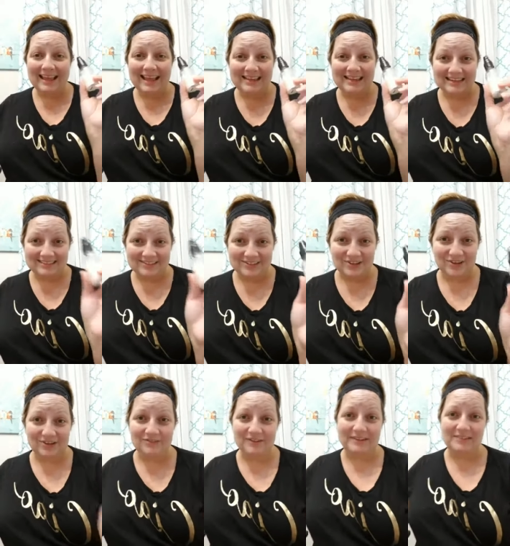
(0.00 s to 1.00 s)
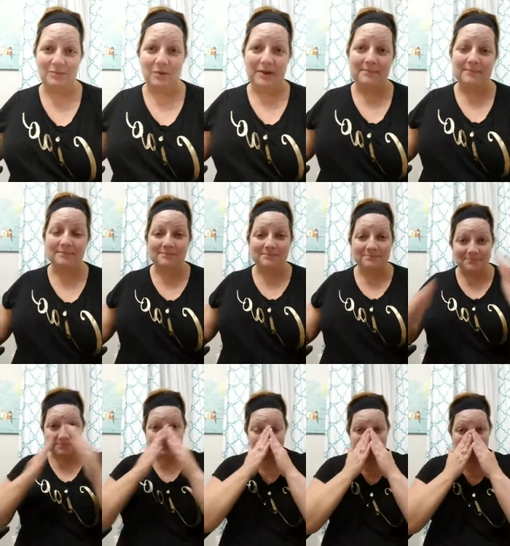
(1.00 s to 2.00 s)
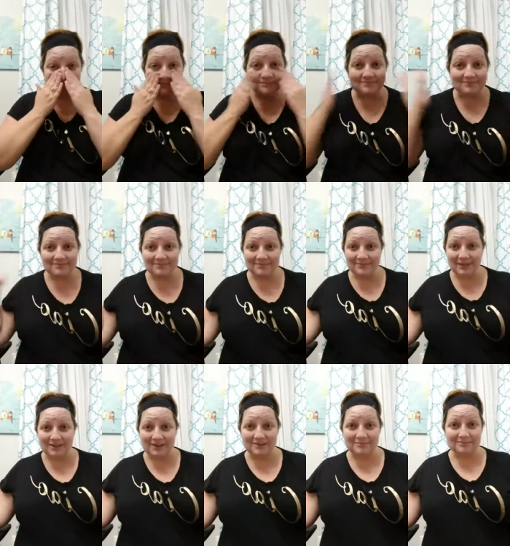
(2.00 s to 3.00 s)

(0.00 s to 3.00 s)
and doesn't turn your face white. Look.